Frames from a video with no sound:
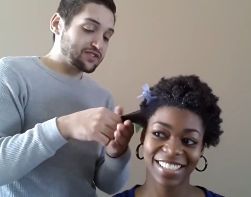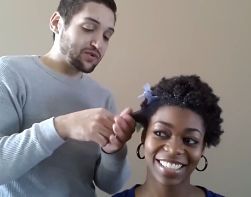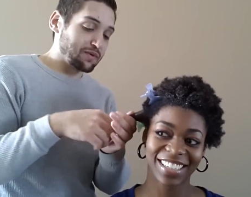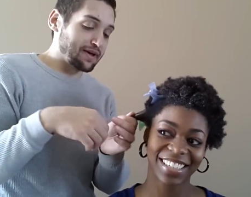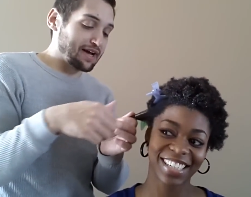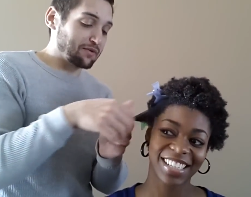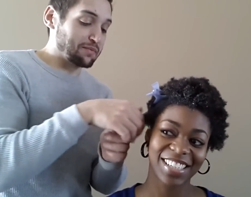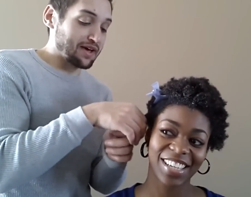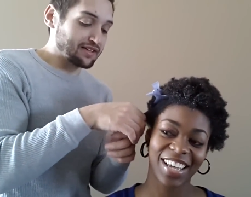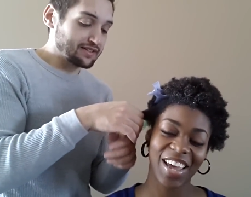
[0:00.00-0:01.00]
Speaker 1: the story about how
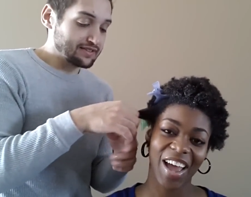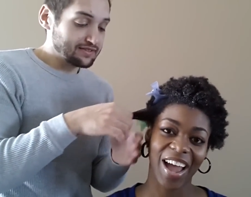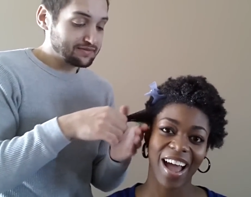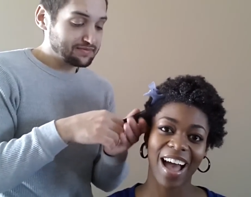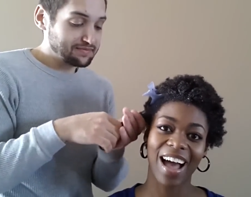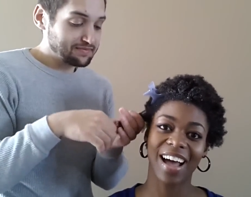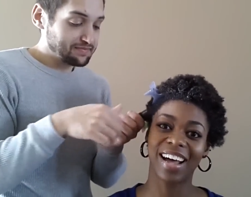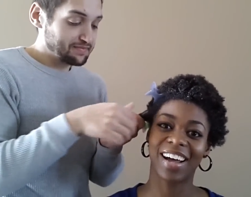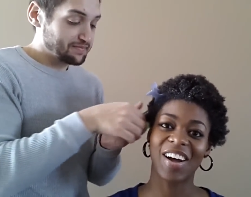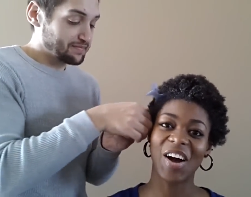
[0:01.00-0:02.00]
we met?
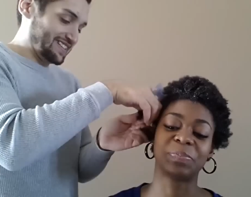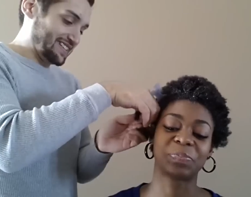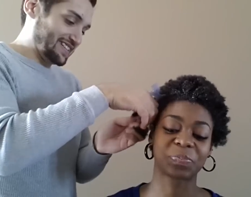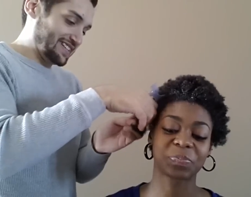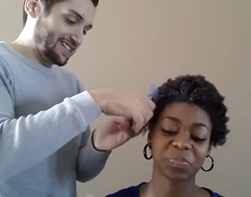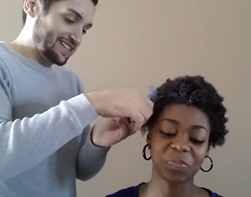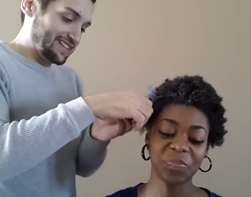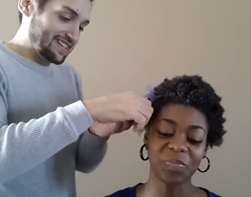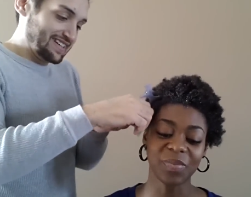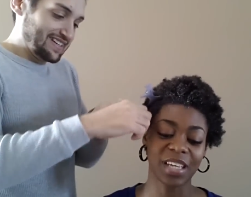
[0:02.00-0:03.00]
Um,
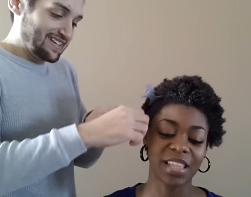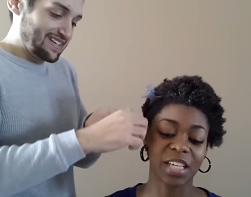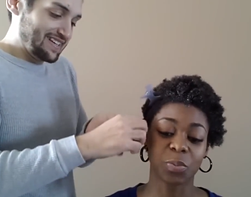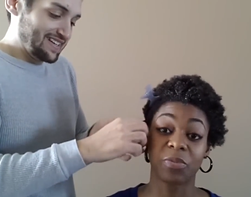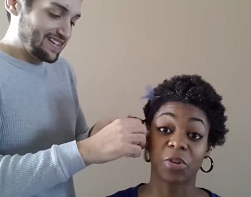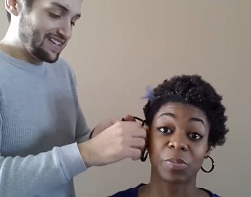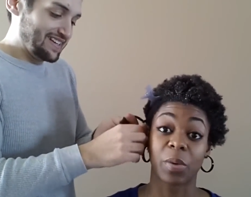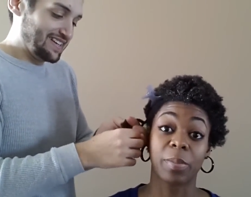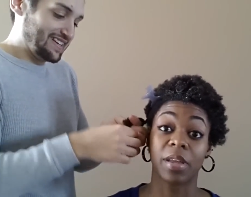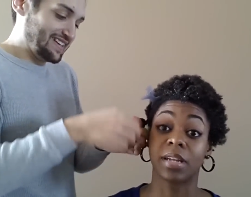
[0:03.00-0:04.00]
That's when we first
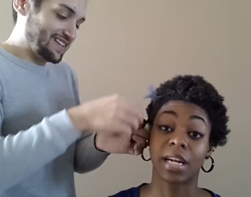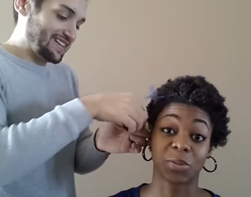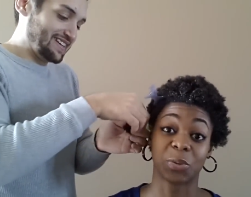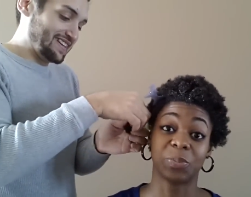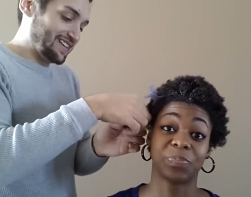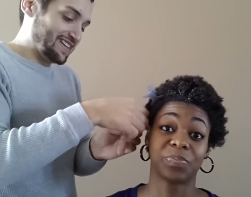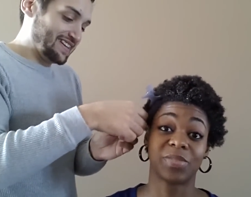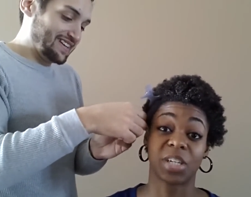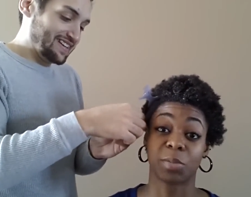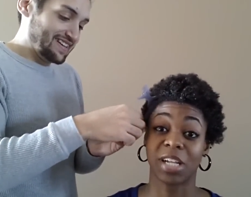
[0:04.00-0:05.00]
met. We met in high school.
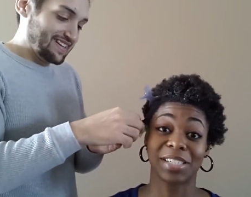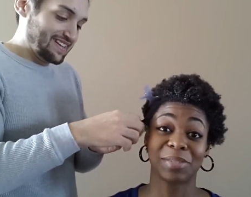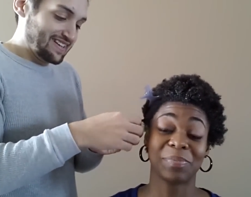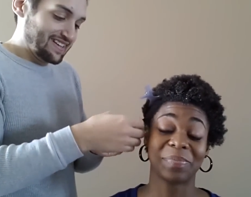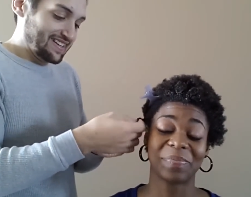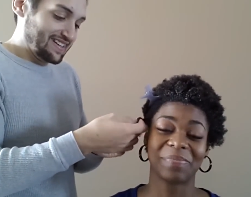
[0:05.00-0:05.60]
Gym class.